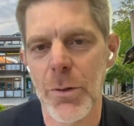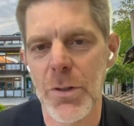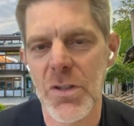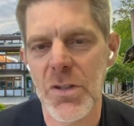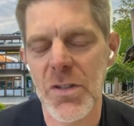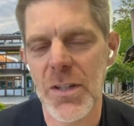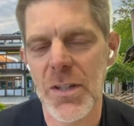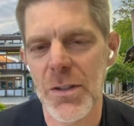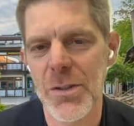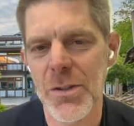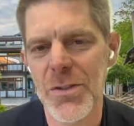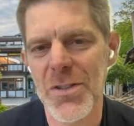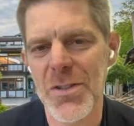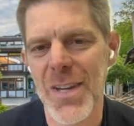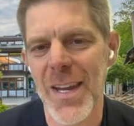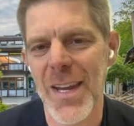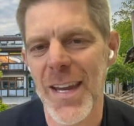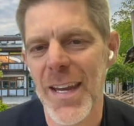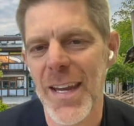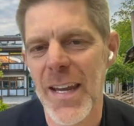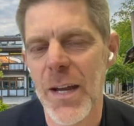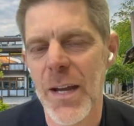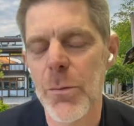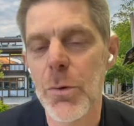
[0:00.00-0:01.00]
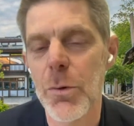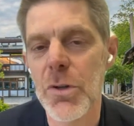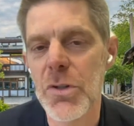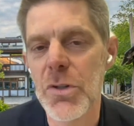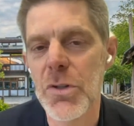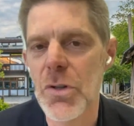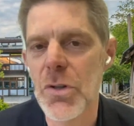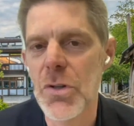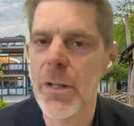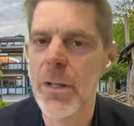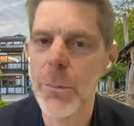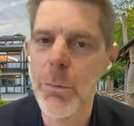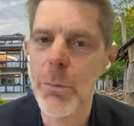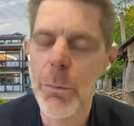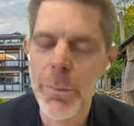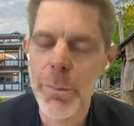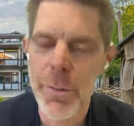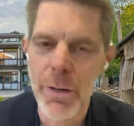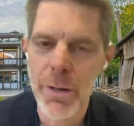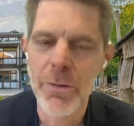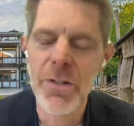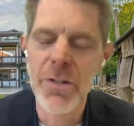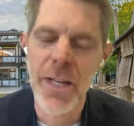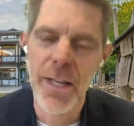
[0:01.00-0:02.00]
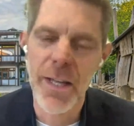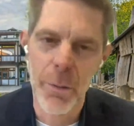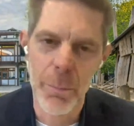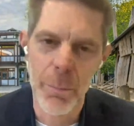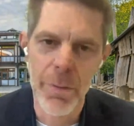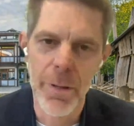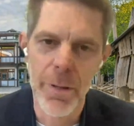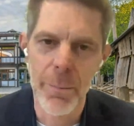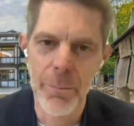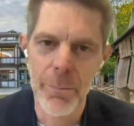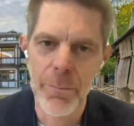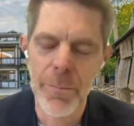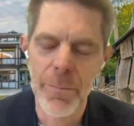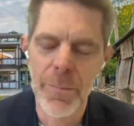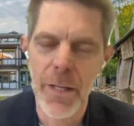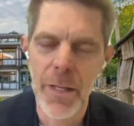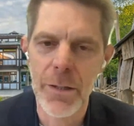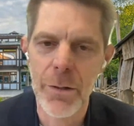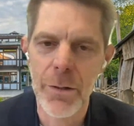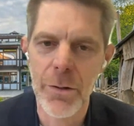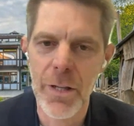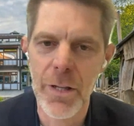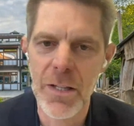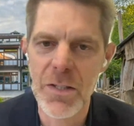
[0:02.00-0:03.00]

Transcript: language skills, and we're certainly prepared to help them.